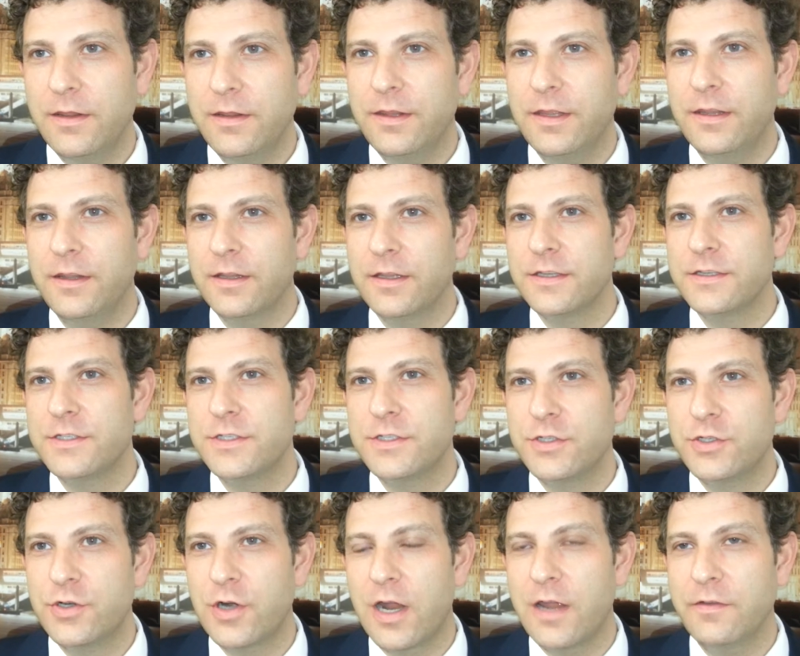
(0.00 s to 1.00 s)
thing that's
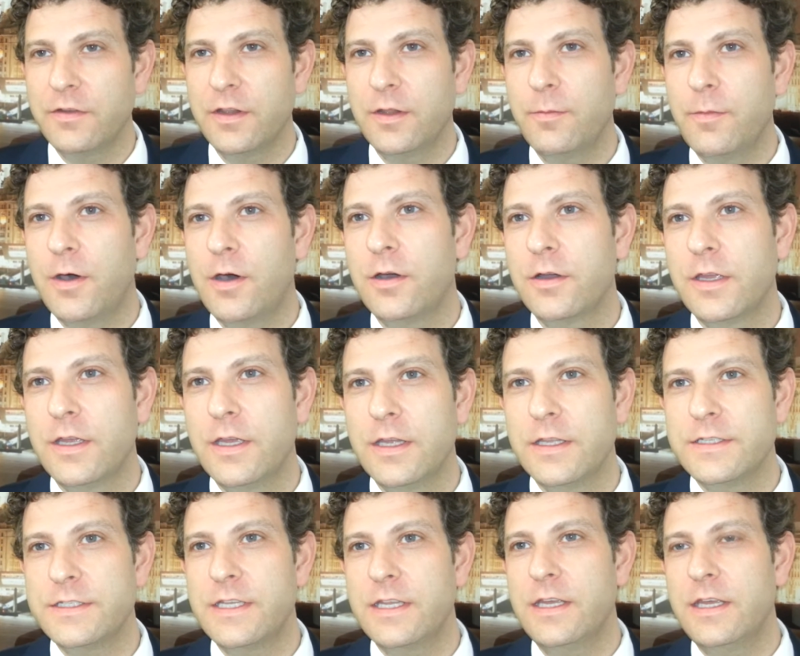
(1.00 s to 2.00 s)
driving the
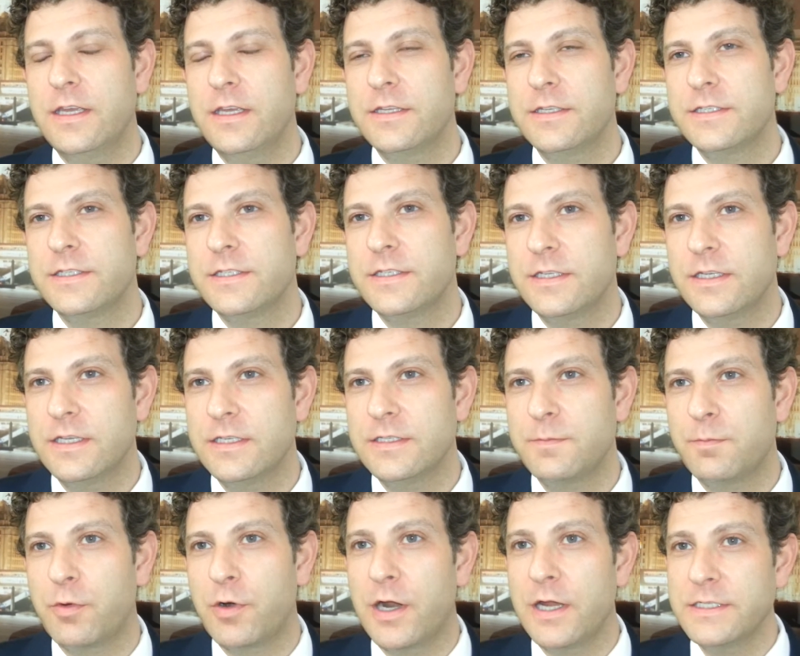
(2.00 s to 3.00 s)
market is
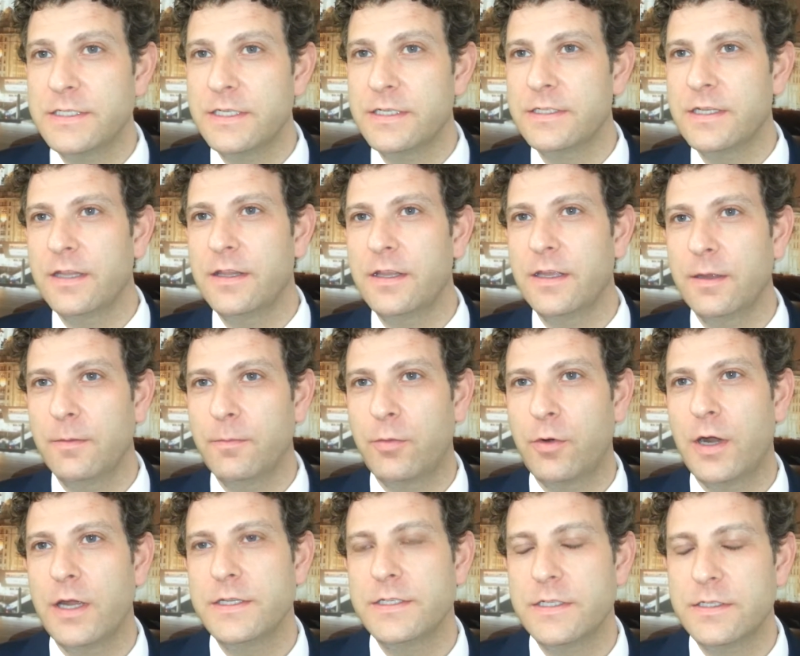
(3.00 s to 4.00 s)
prices. I think
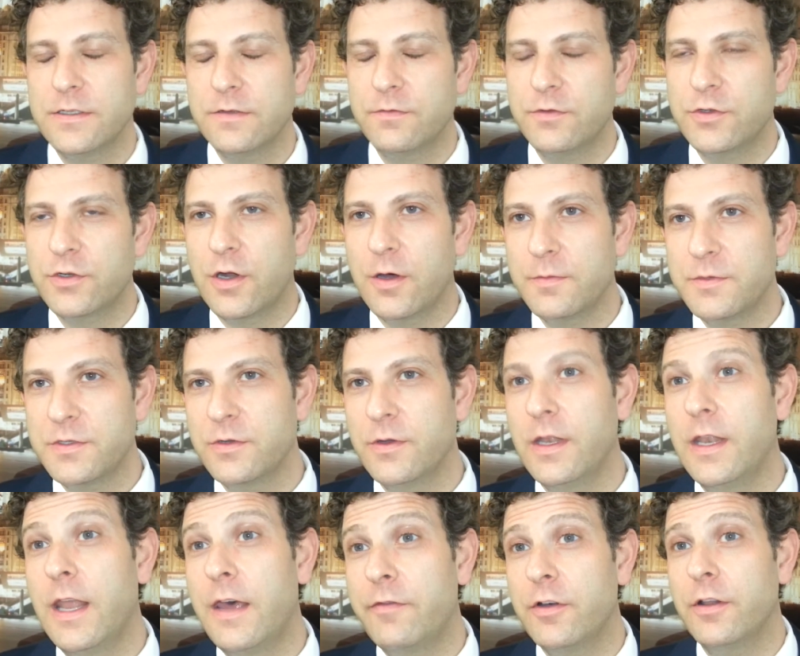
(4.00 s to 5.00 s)
prices have dropped to a
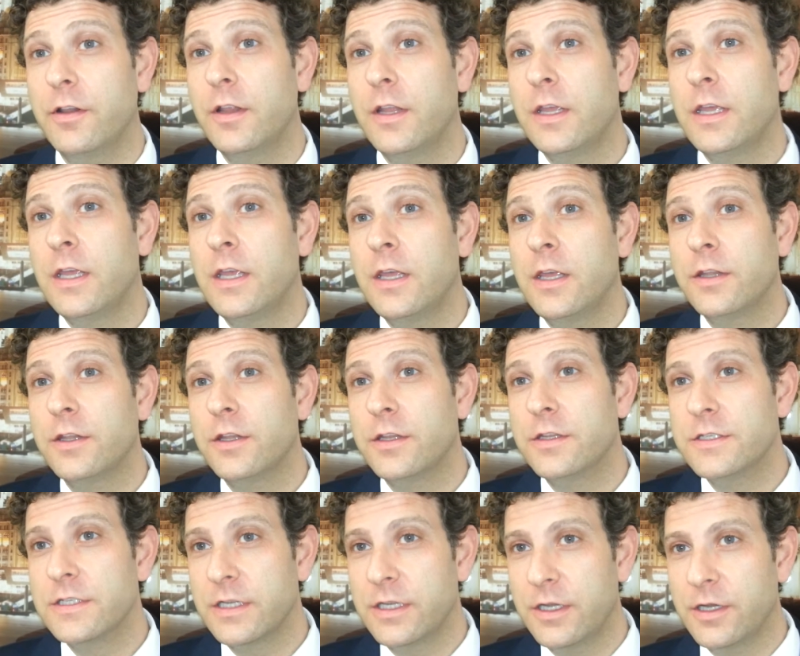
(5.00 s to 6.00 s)
level that
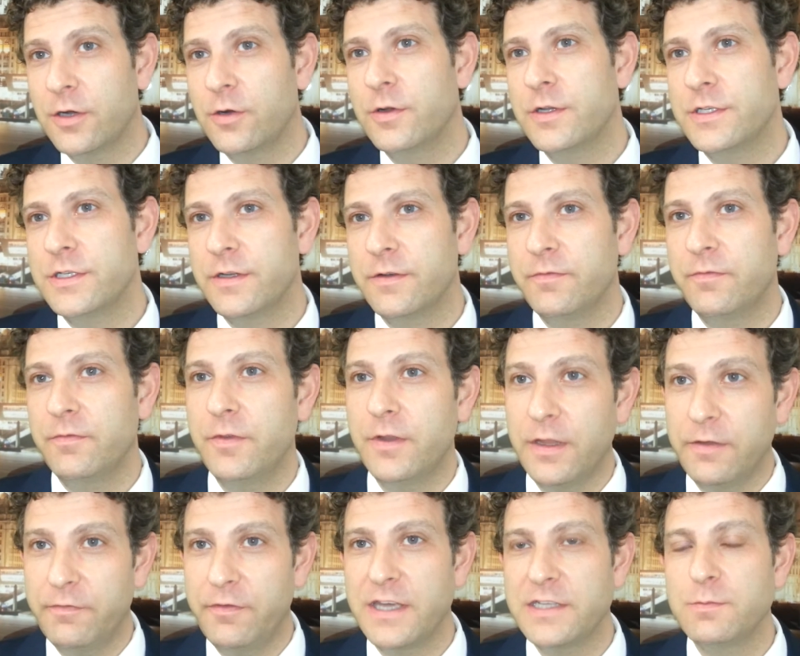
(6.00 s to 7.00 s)
is encouraging
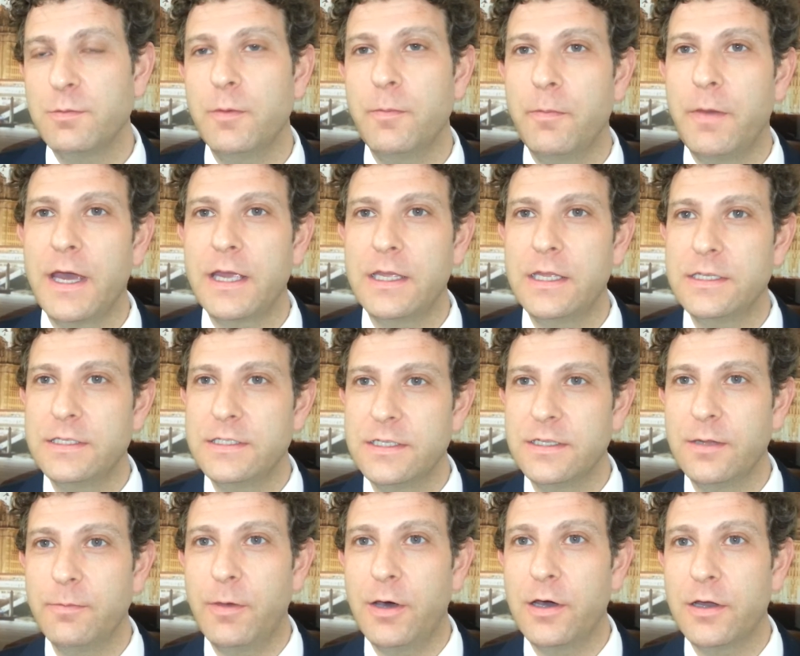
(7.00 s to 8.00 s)
investment back
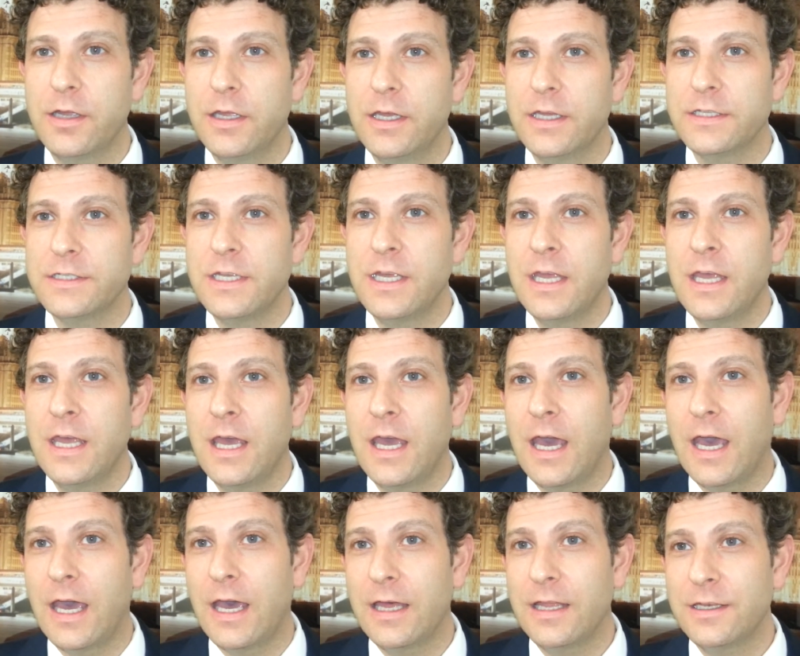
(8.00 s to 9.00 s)
into the market.
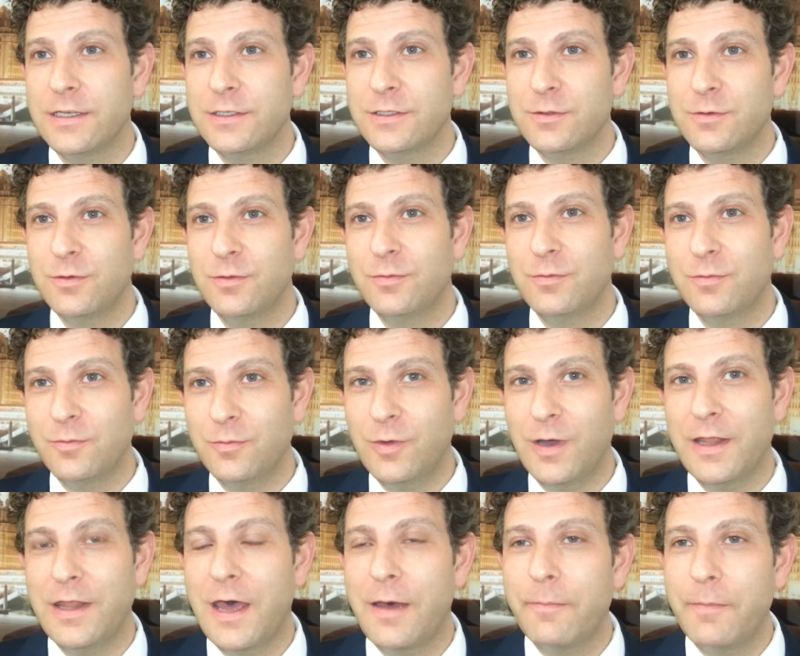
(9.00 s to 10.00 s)
And
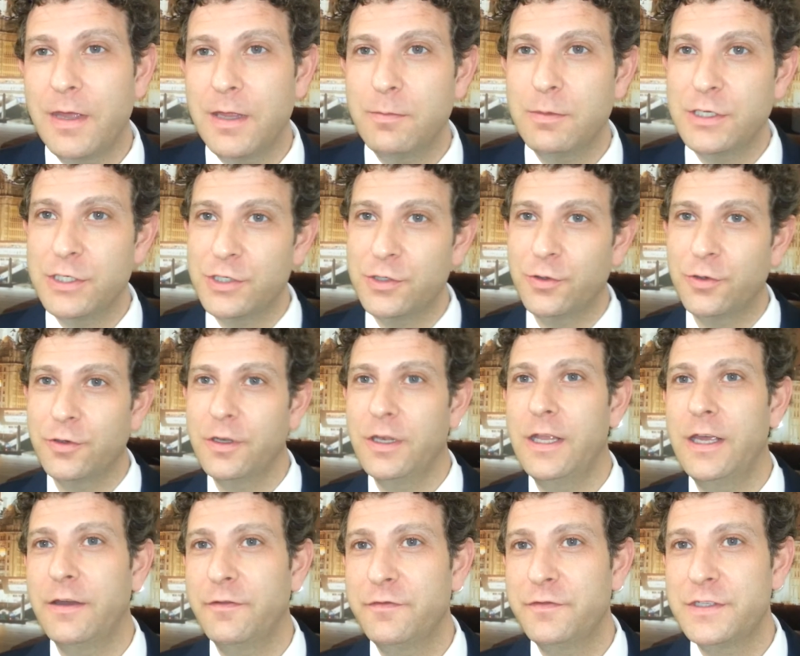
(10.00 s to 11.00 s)
where that may be
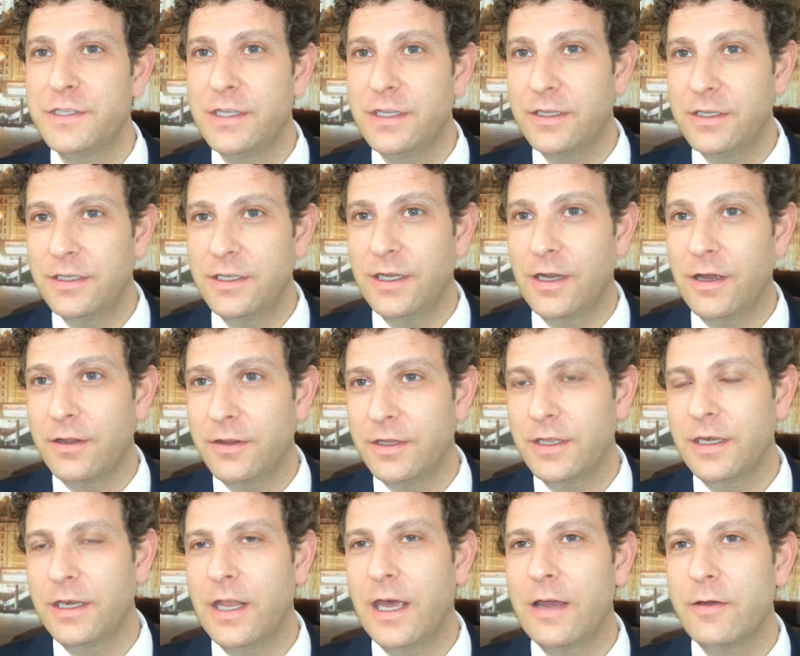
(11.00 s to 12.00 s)
short-lived, you know, I
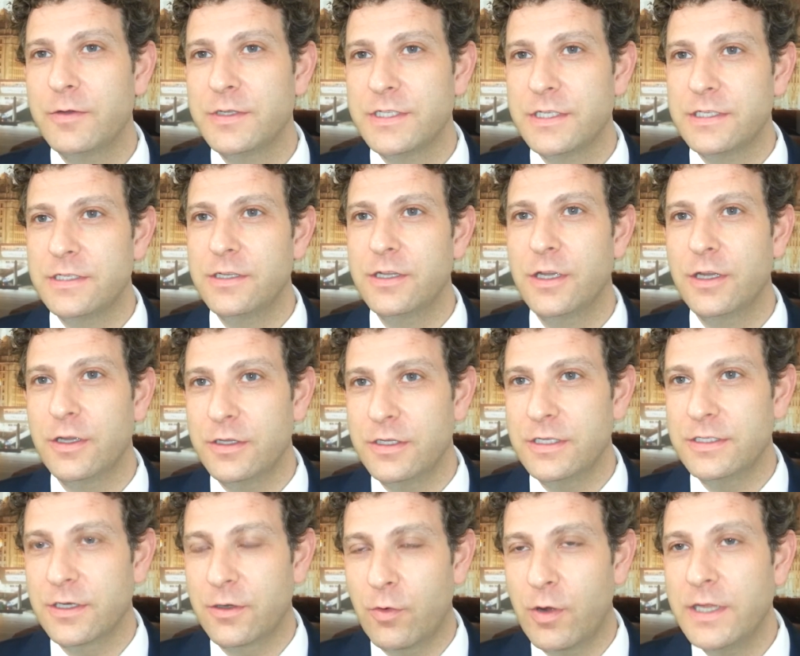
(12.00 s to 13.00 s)
think now is
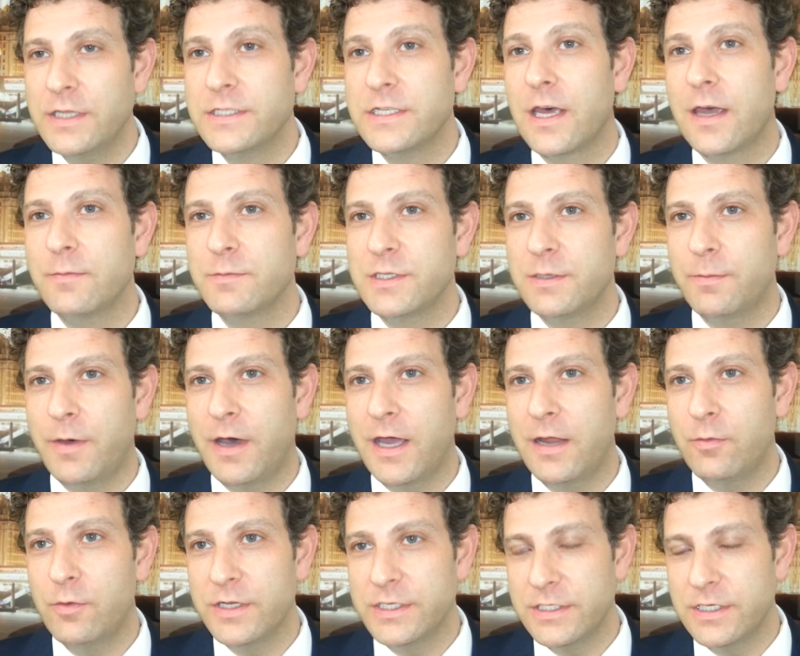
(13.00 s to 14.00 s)
a great time to buy.
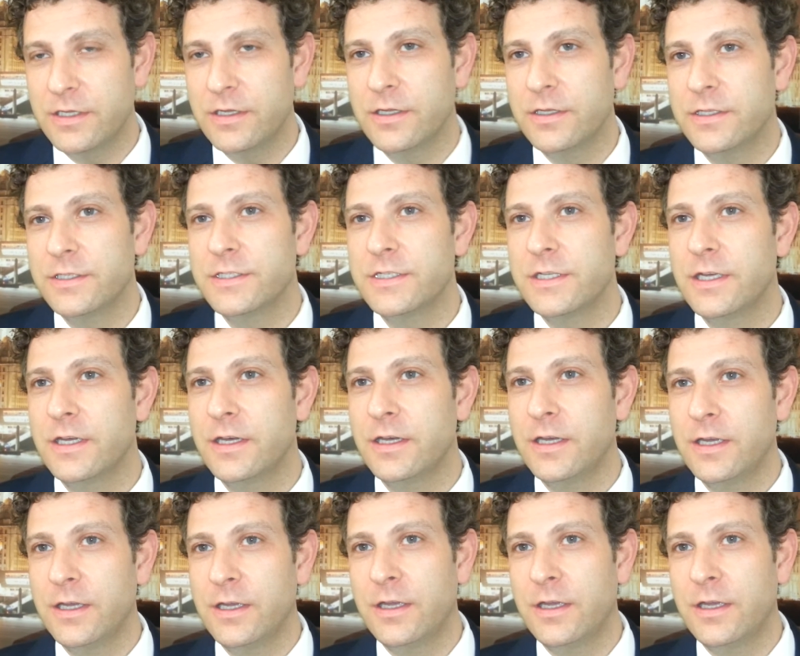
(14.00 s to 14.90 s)
Returns are